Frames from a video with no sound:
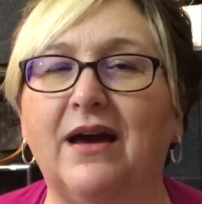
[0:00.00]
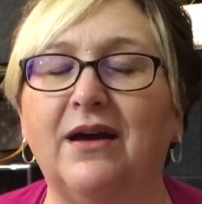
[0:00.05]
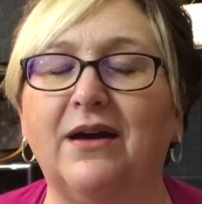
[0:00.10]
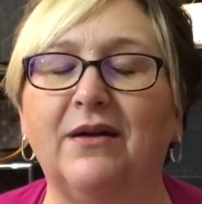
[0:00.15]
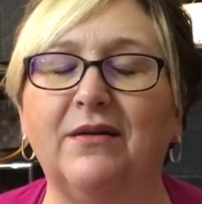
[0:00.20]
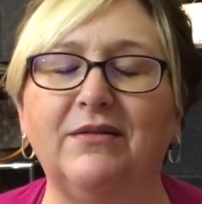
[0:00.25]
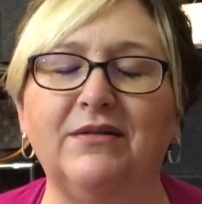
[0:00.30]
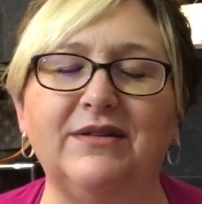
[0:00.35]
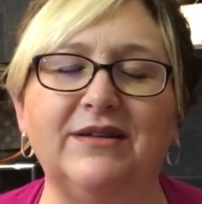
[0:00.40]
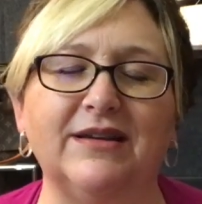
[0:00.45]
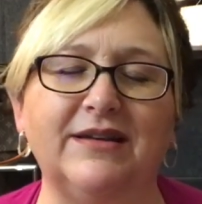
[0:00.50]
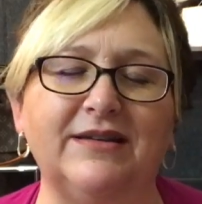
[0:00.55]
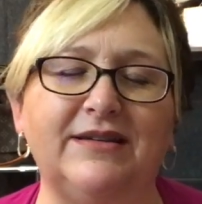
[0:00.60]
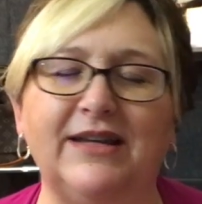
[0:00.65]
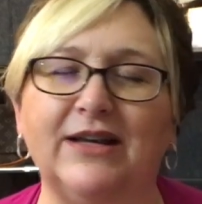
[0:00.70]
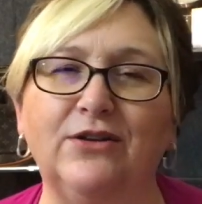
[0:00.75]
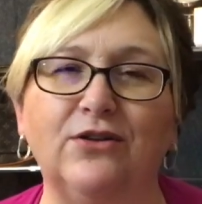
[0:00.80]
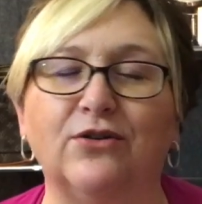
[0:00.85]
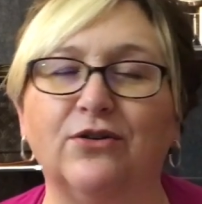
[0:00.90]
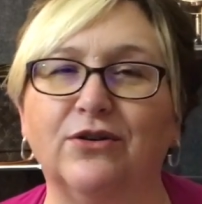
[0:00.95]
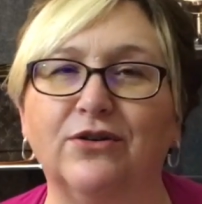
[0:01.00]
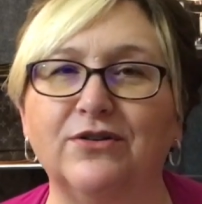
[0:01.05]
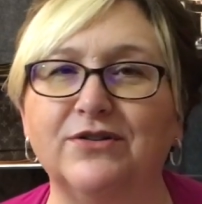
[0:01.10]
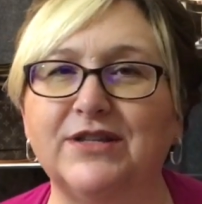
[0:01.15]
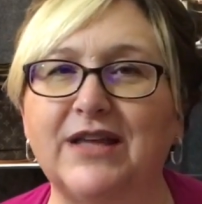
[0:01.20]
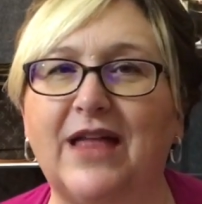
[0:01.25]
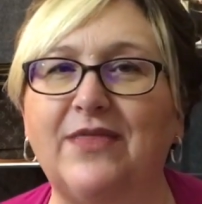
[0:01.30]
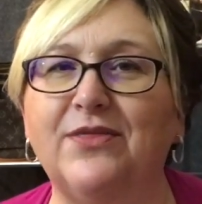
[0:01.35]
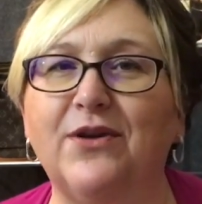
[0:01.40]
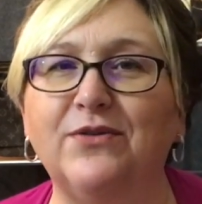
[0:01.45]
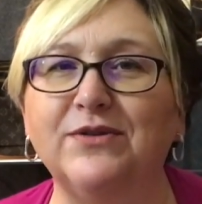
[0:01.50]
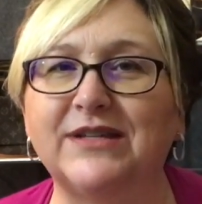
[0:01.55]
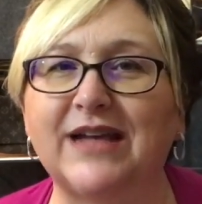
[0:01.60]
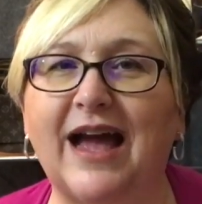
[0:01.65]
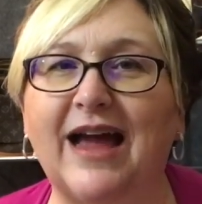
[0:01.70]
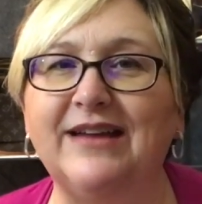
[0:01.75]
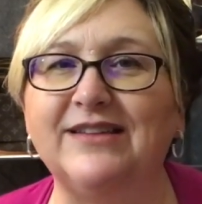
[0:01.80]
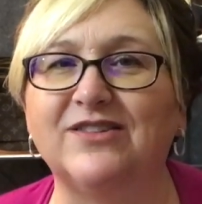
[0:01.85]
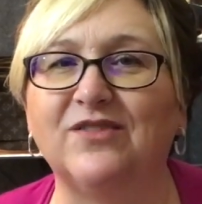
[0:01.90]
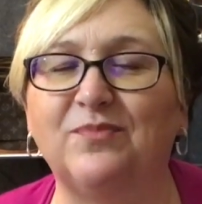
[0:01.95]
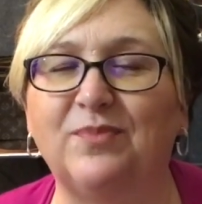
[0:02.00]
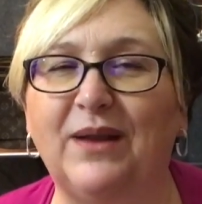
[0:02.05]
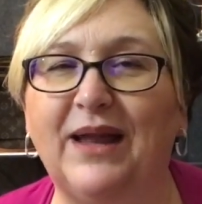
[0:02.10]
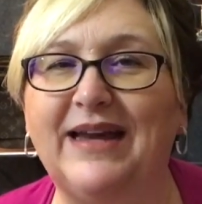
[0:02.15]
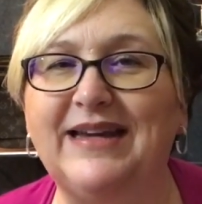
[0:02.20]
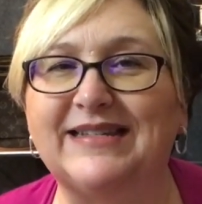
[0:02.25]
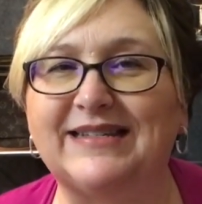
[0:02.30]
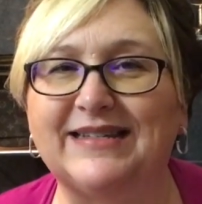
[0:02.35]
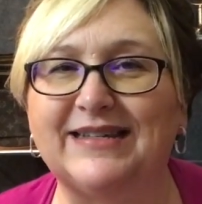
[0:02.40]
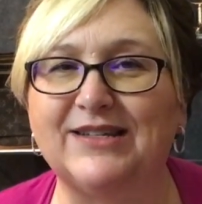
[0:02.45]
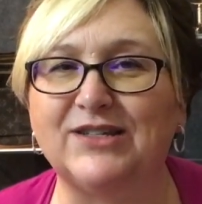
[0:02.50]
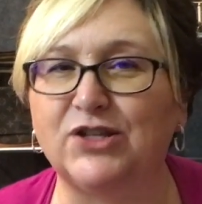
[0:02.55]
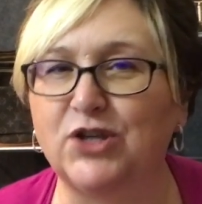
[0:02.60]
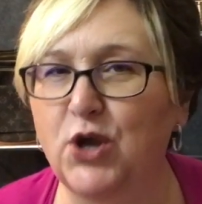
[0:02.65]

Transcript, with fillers: uh, Dillards and those kinds of places.